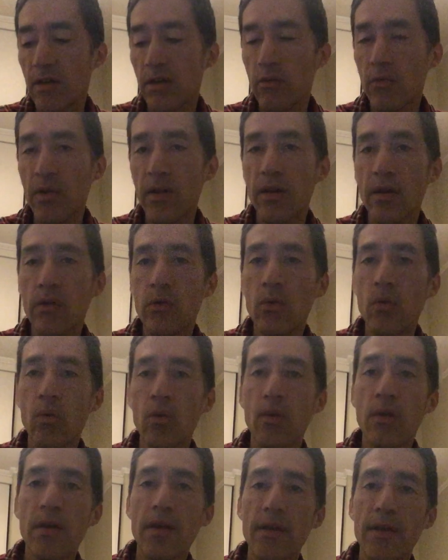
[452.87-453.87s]
really
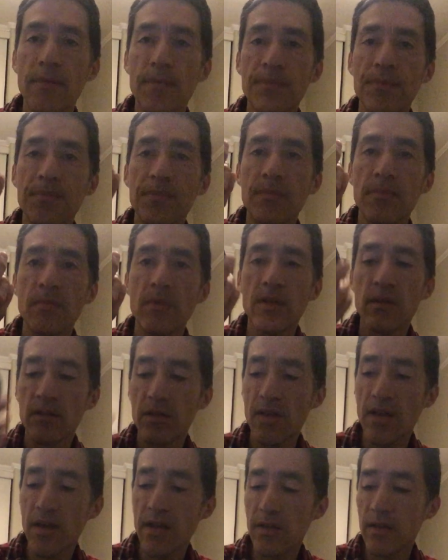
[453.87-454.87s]
cool
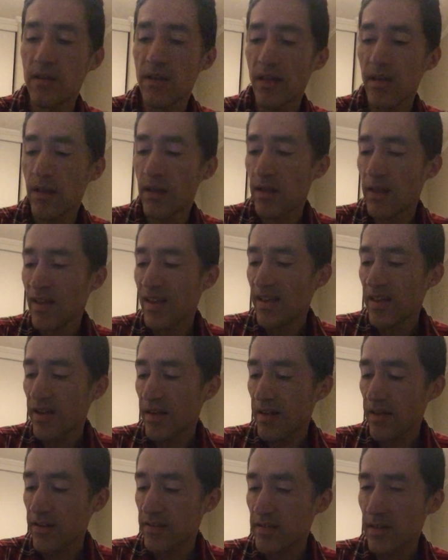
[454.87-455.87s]
DAD
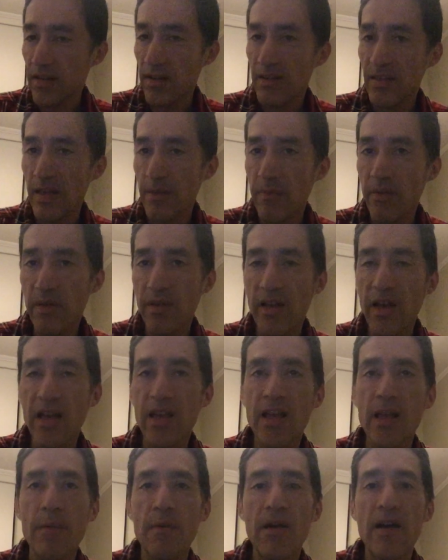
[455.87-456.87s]
CDs.
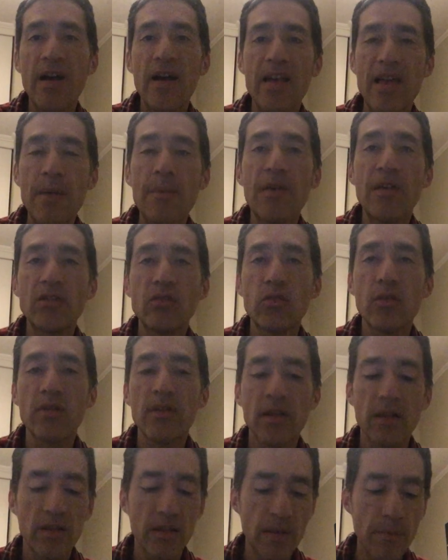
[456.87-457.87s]
I am
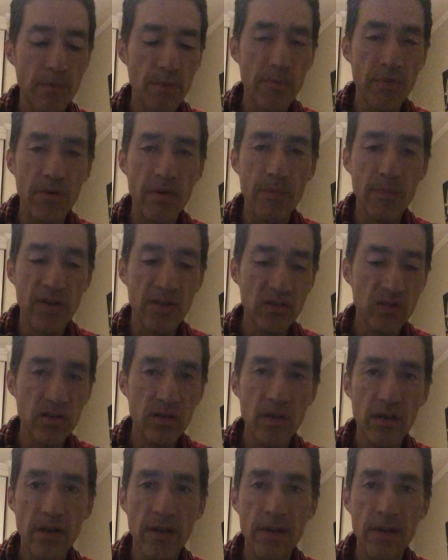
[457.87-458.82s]
enjoying them very much.